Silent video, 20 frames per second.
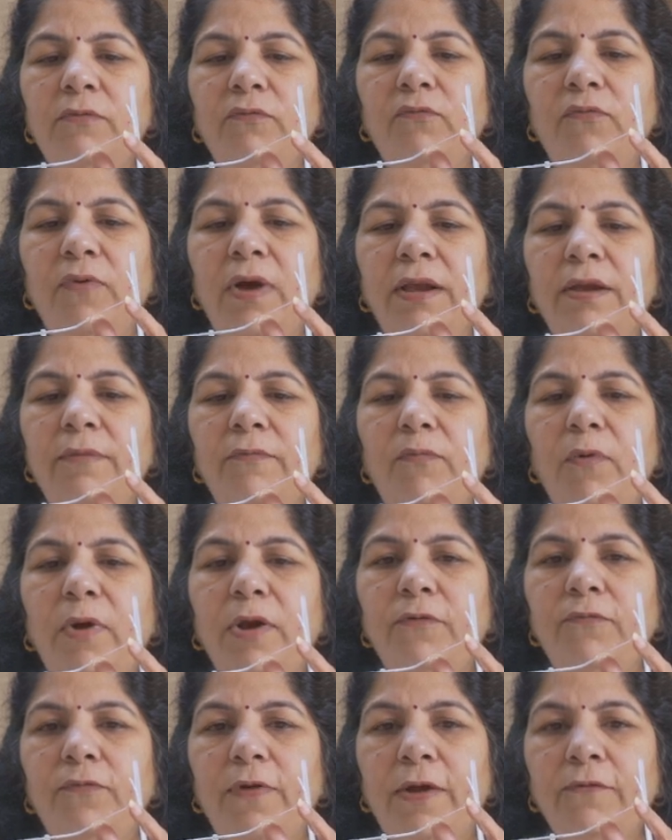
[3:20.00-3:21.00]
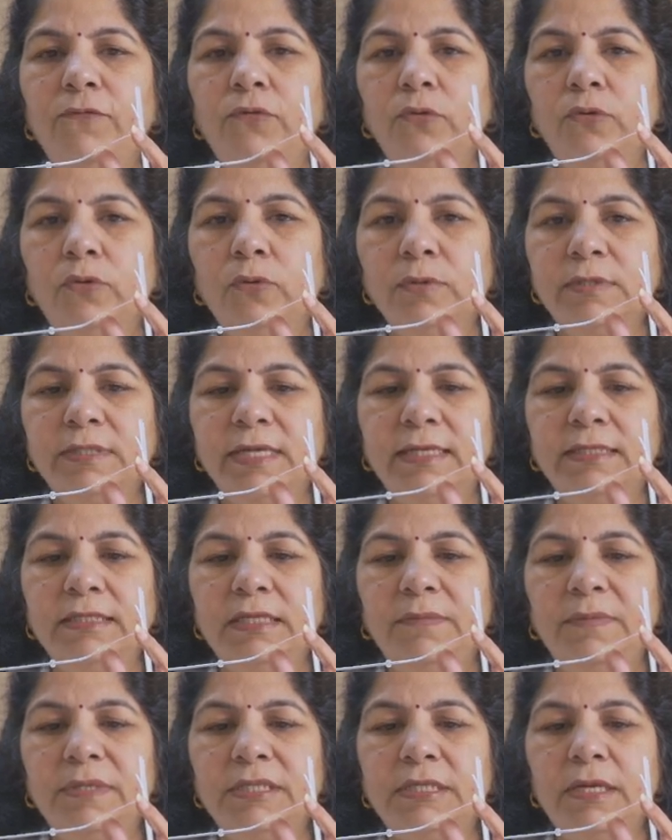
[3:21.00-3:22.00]
1.5 to 2
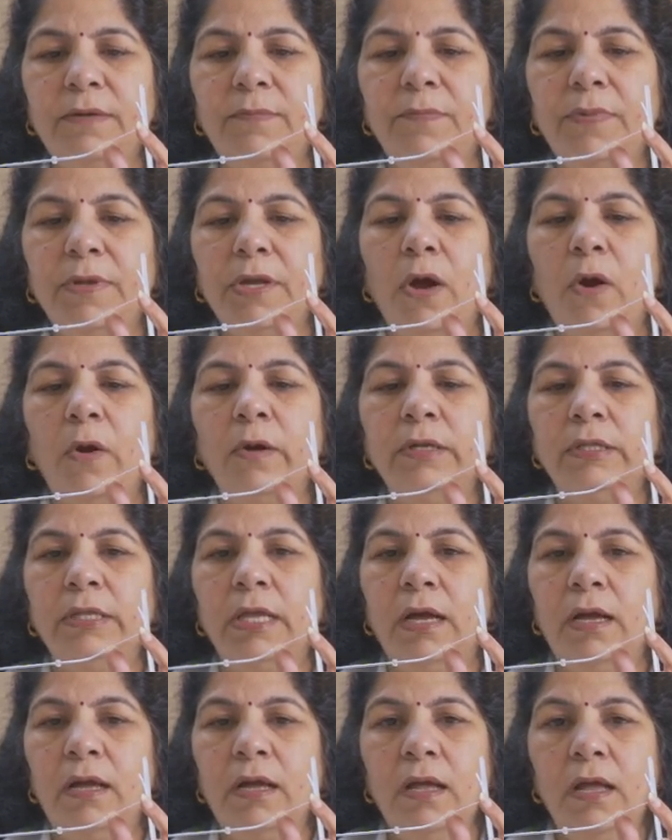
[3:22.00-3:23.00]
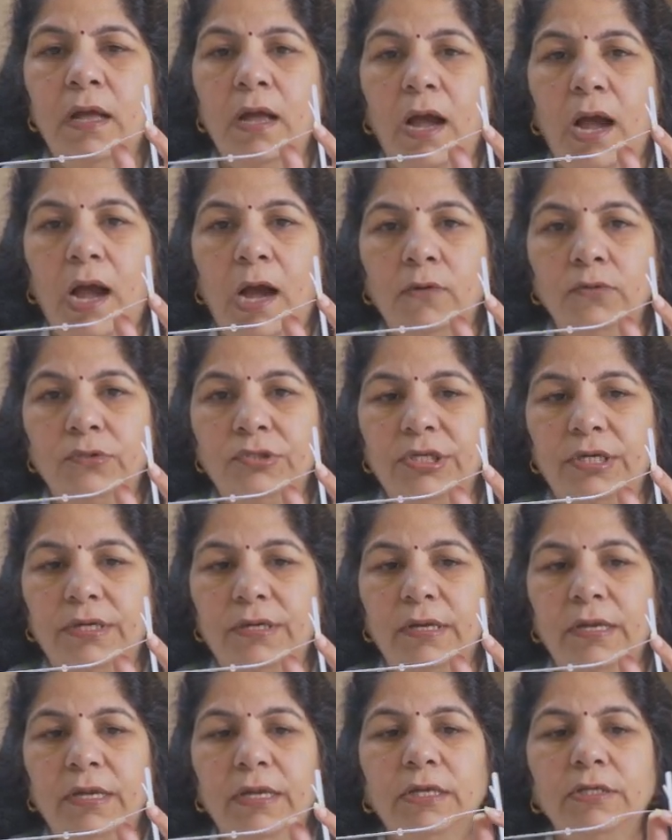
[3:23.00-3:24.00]
centimeter beyond the outer.
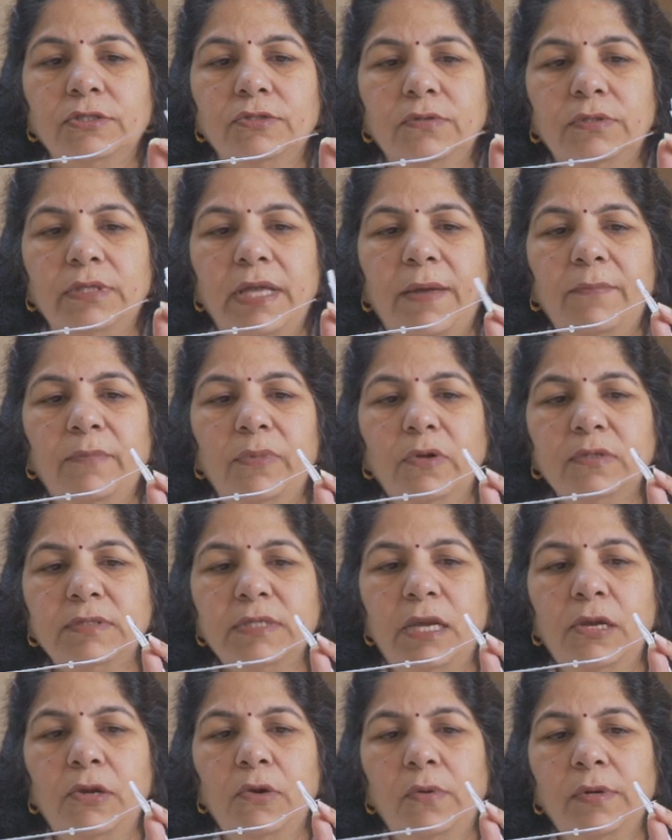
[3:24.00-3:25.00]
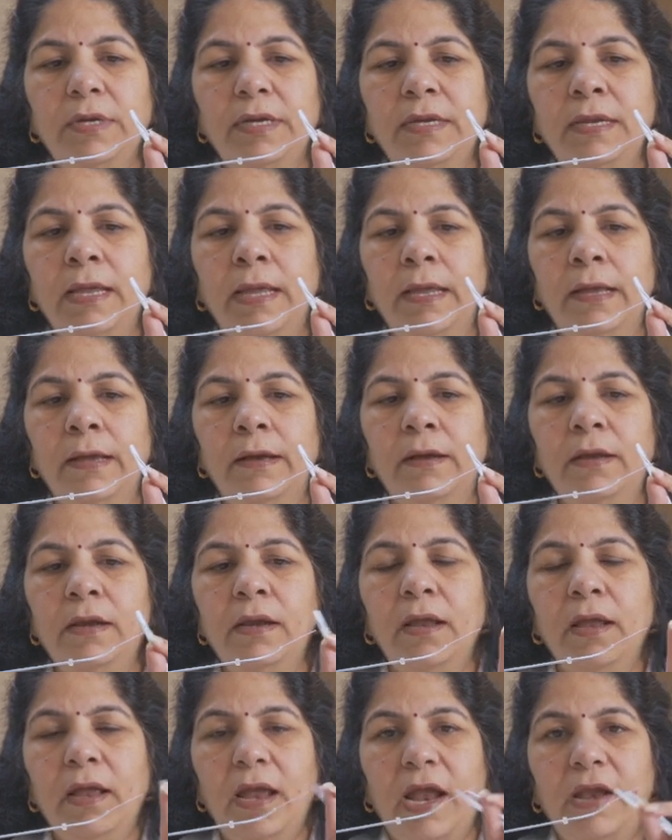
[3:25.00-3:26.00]
So the embryos are loaded here
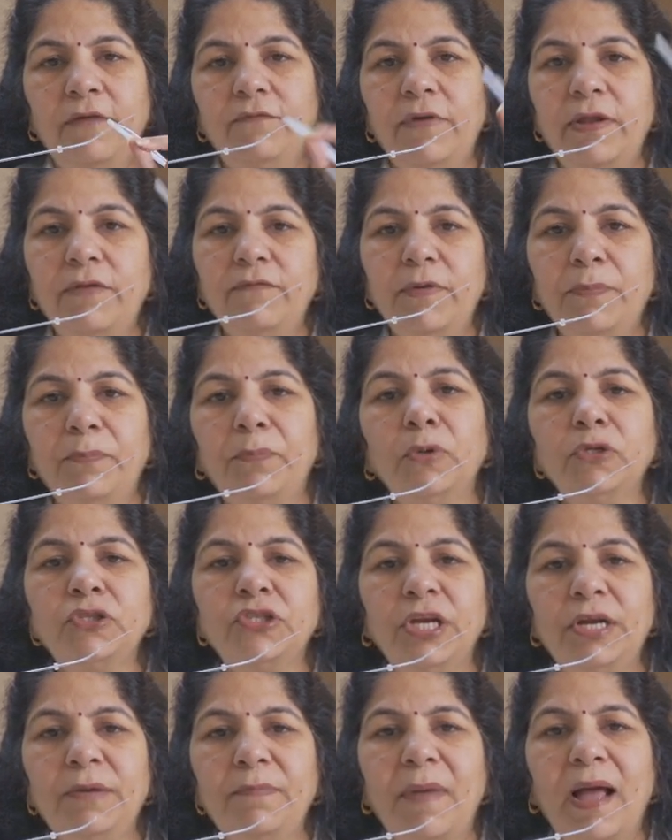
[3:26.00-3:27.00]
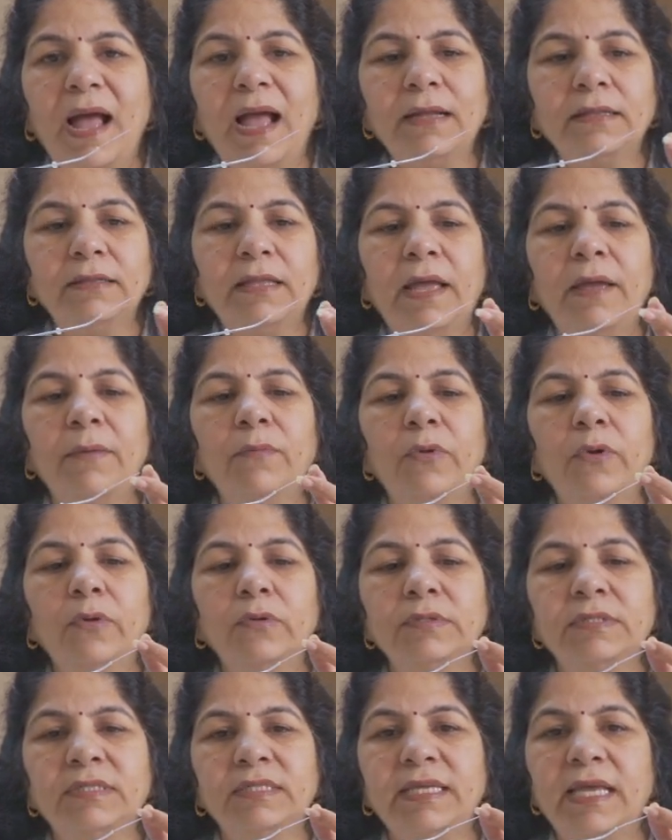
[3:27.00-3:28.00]
and when we push it back, the
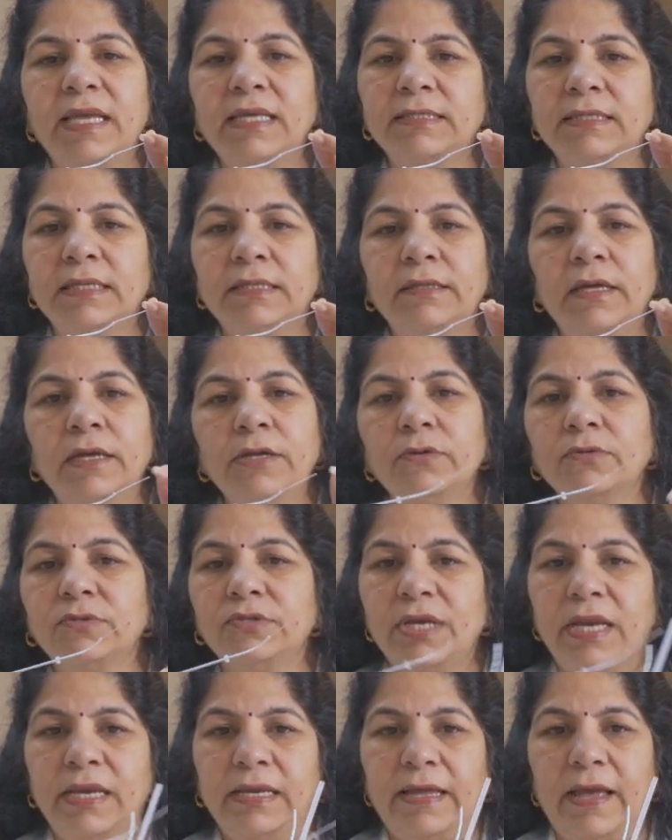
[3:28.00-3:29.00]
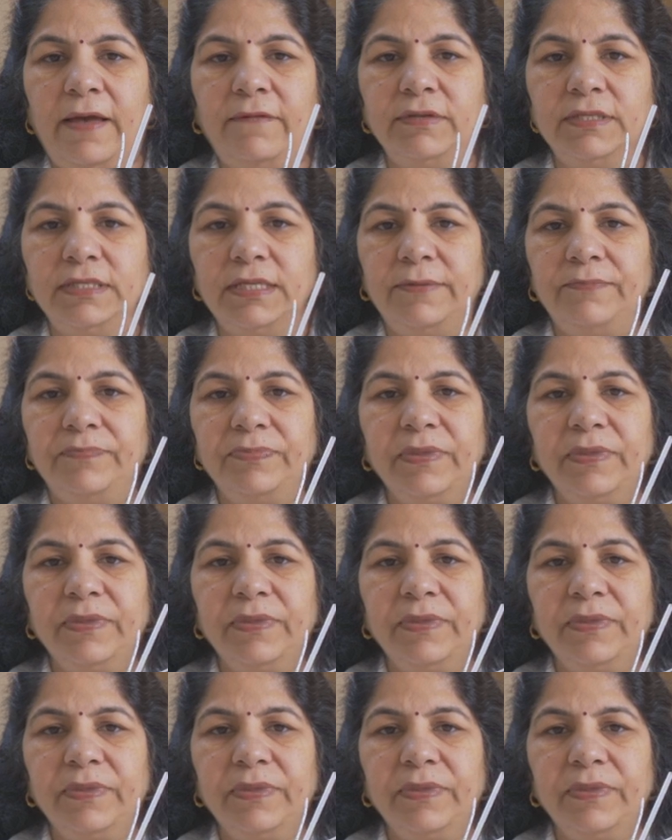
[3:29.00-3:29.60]
embryo stays in the uterine cavity.